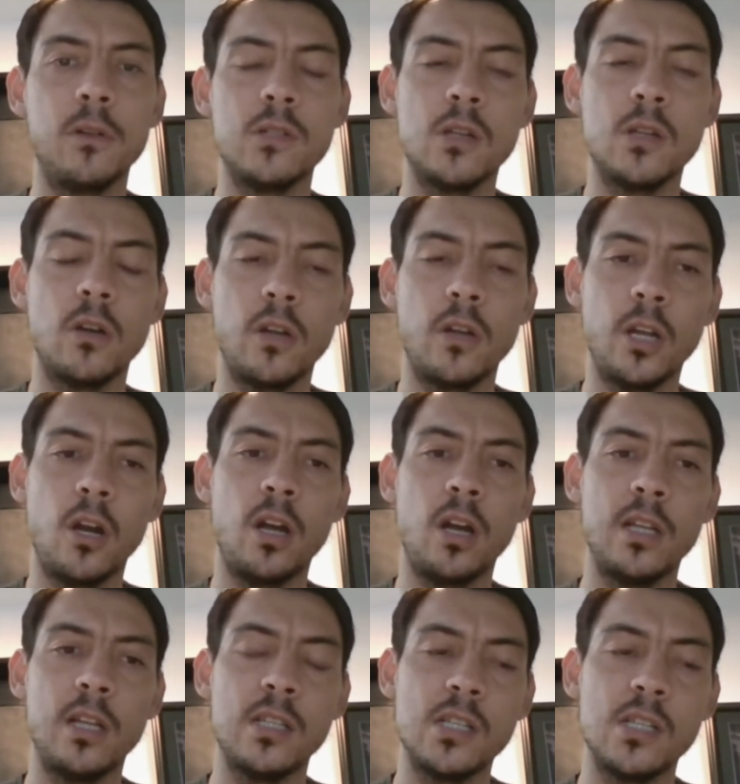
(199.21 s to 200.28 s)
So, you know,
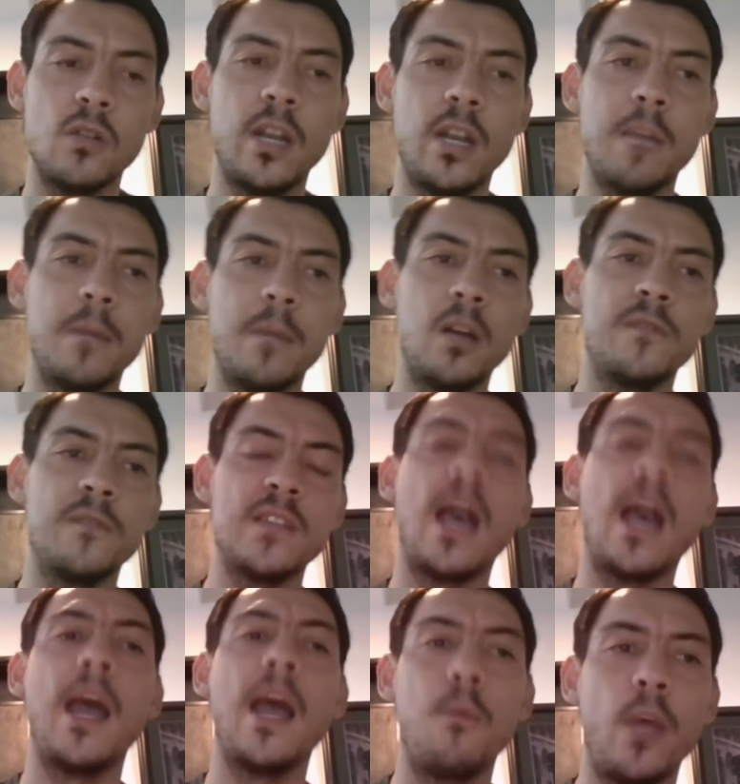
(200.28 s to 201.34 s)
there's only a amount of
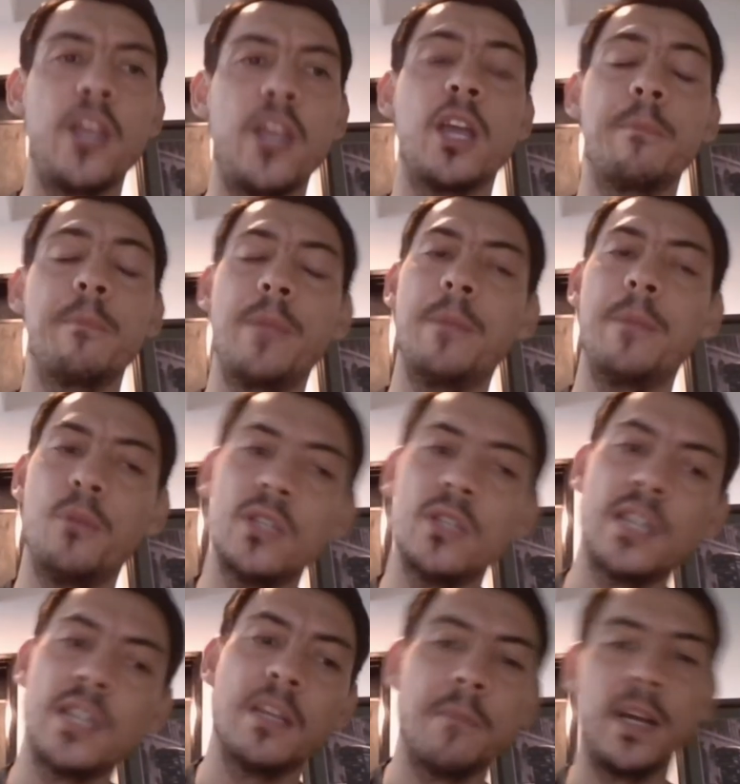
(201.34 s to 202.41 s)
time where you can be
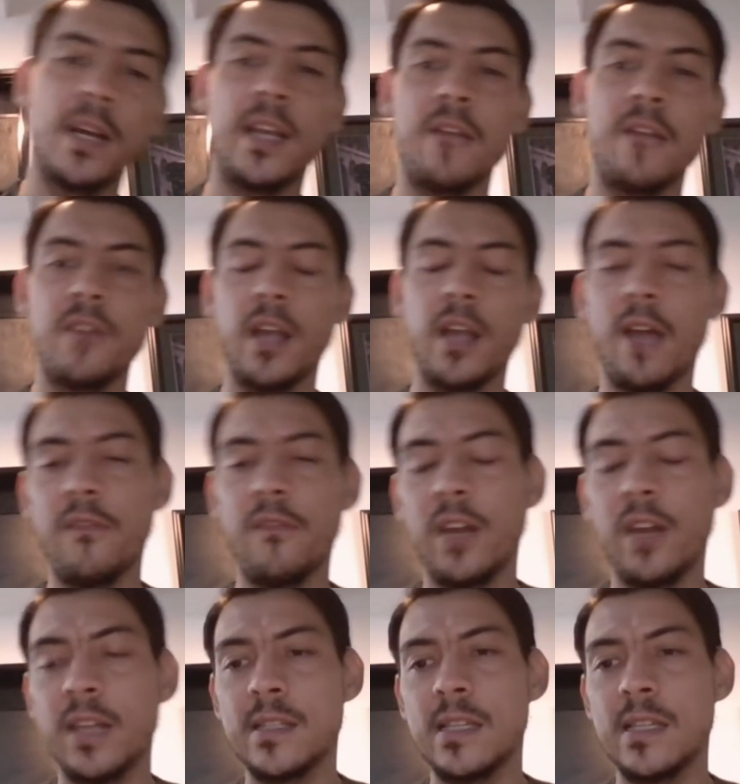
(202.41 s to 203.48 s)
putting the money
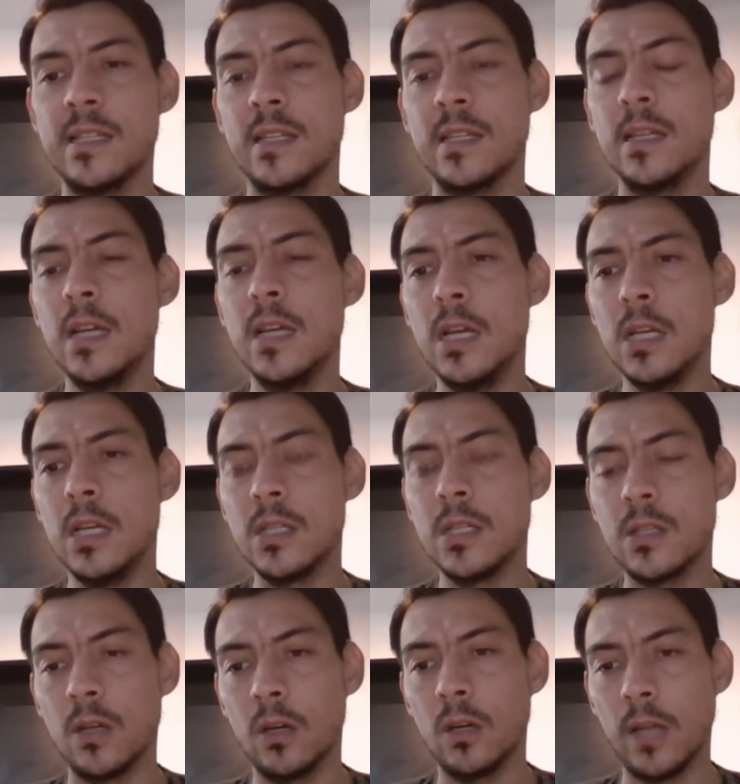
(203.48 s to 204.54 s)
every season.
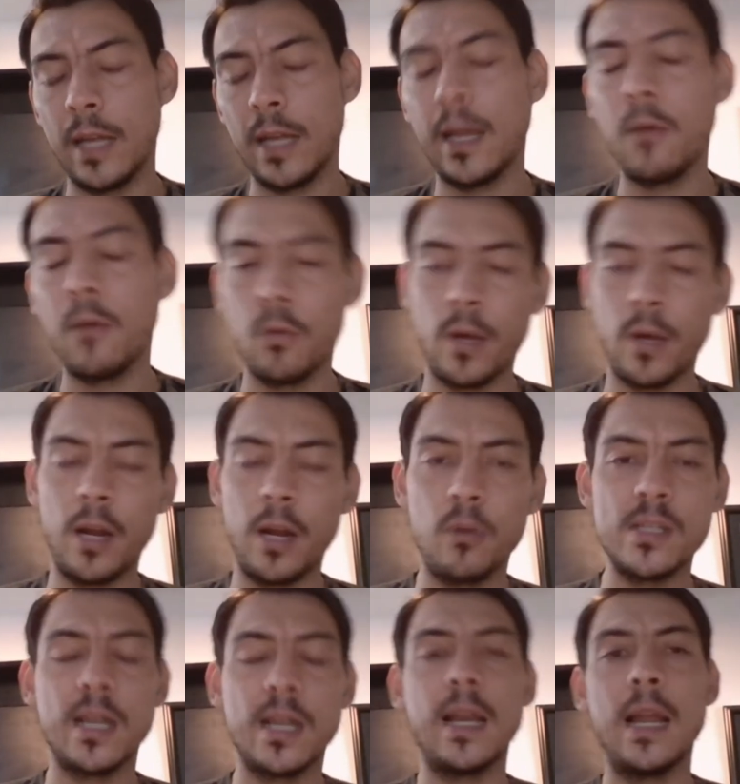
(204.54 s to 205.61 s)
So, like, when I
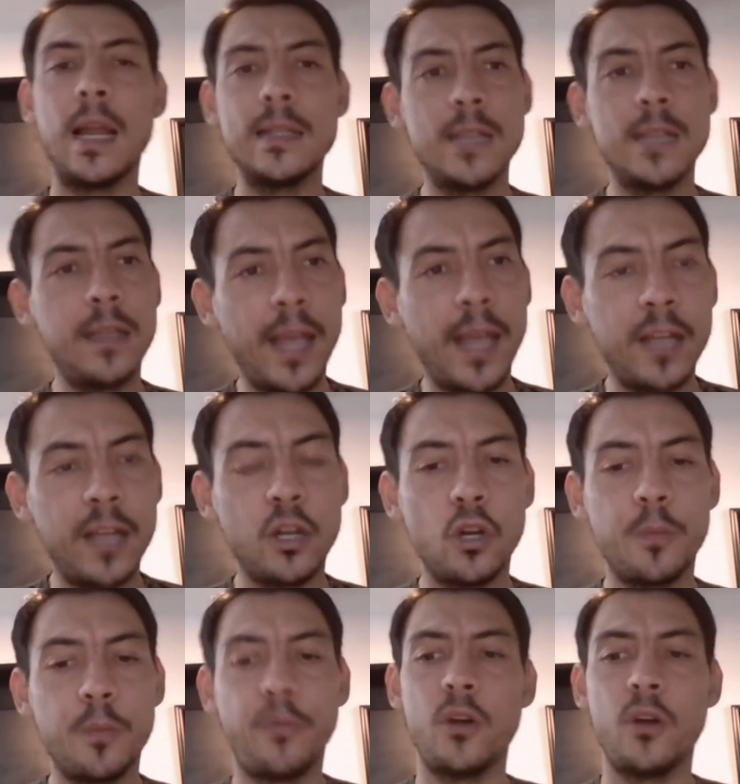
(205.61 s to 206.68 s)
was in Kelantan, they had a
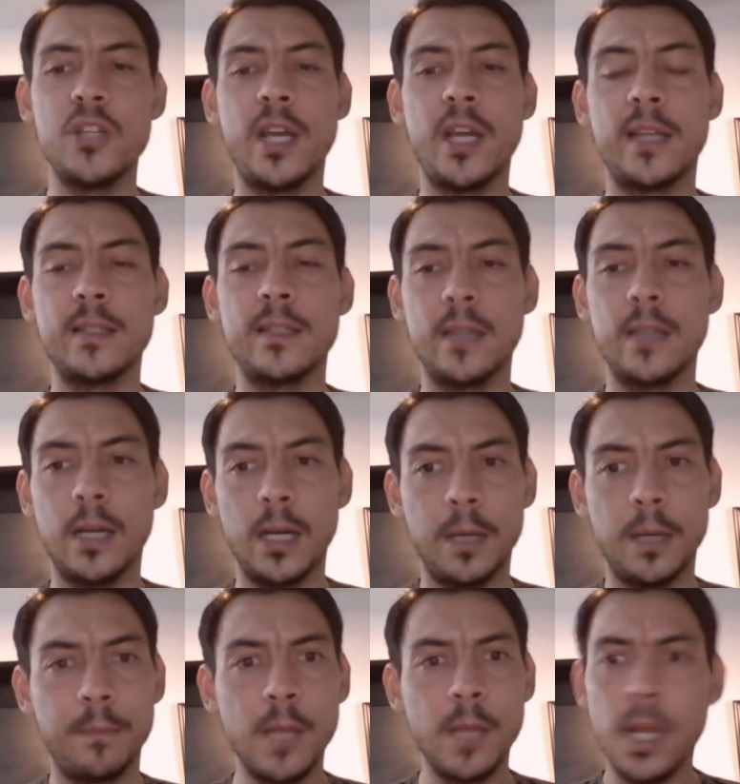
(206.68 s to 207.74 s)
good project.
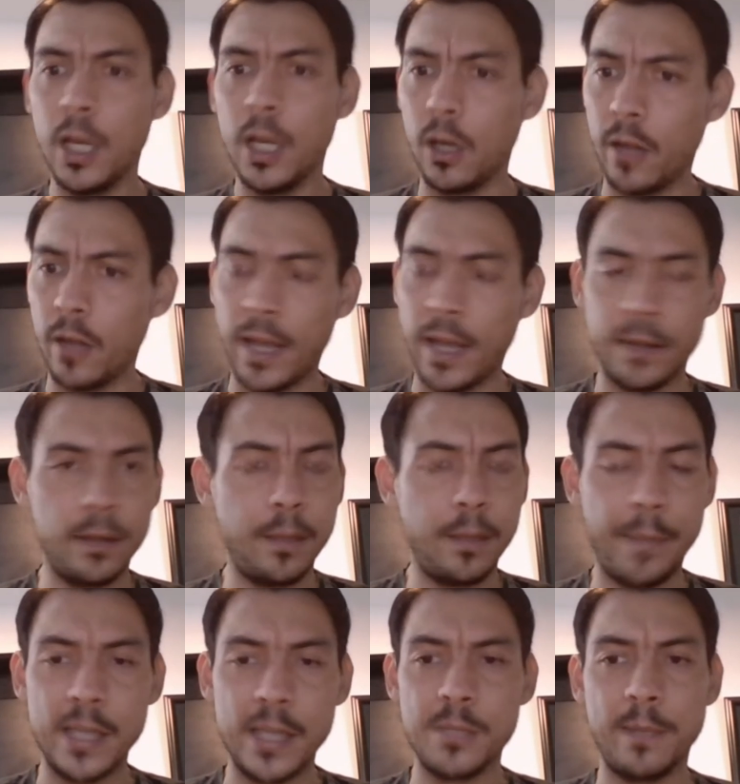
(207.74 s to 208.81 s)
You know, they had the
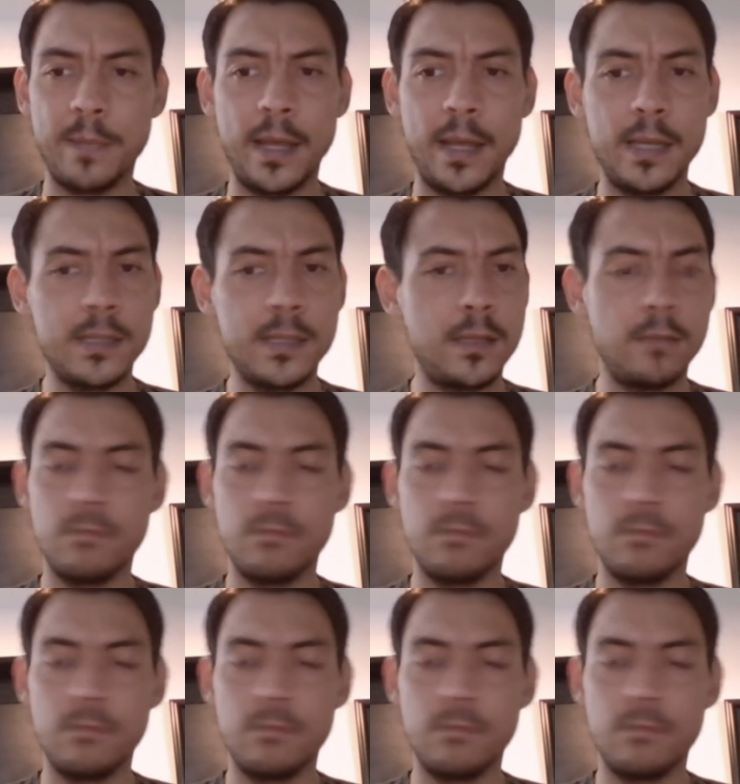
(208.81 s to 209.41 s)
best players.